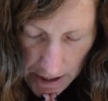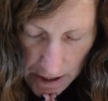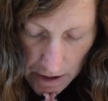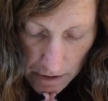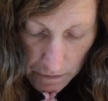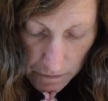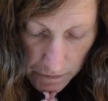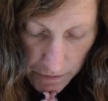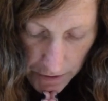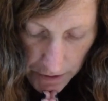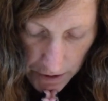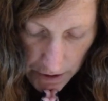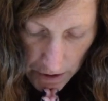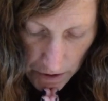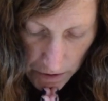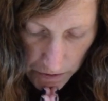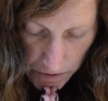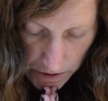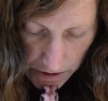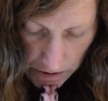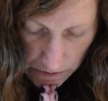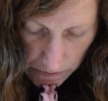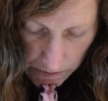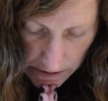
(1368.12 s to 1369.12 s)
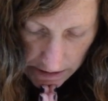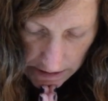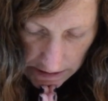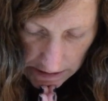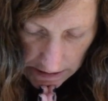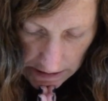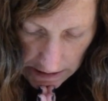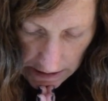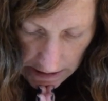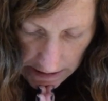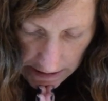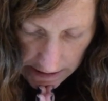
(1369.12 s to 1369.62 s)
For those who are
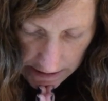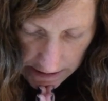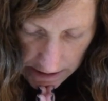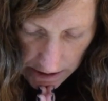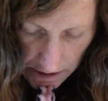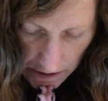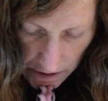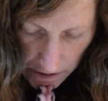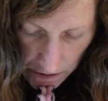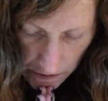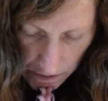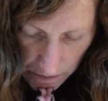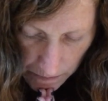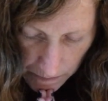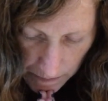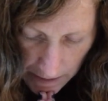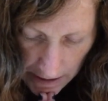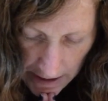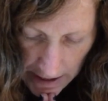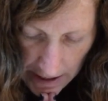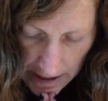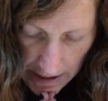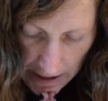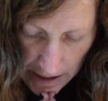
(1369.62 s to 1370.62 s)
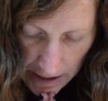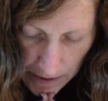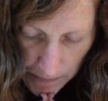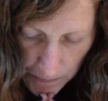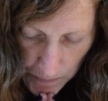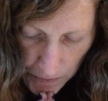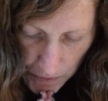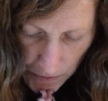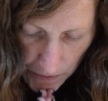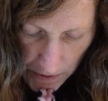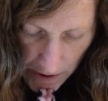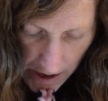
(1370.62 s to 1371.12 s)
still at home, I
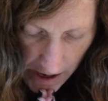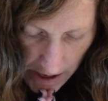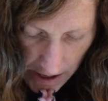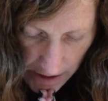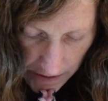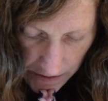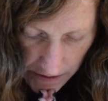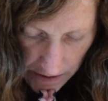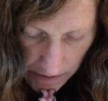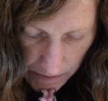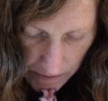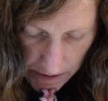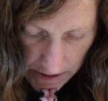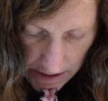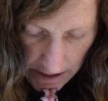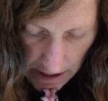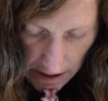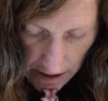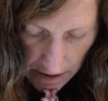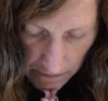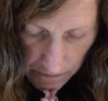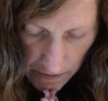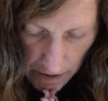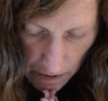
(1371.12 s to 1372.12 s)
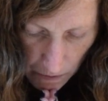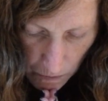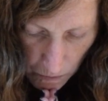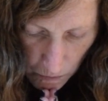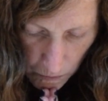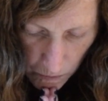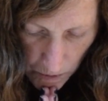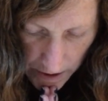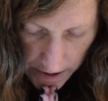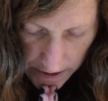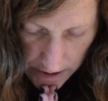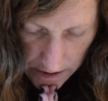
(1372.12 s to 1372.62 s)
pray they would have a
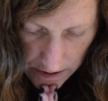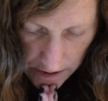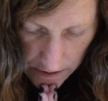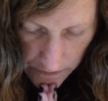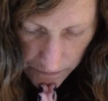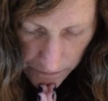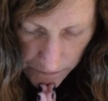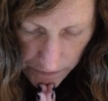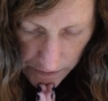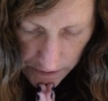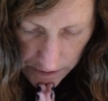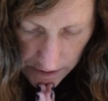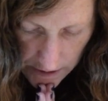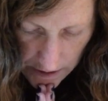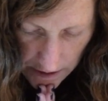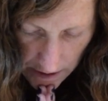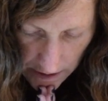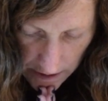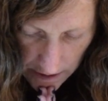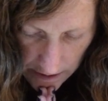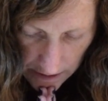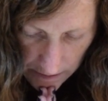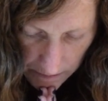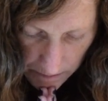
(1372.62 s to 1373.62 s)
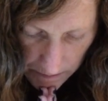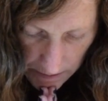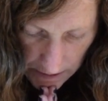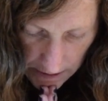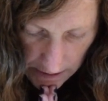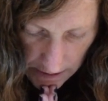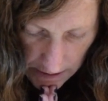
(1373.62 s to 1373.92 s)
wonderful time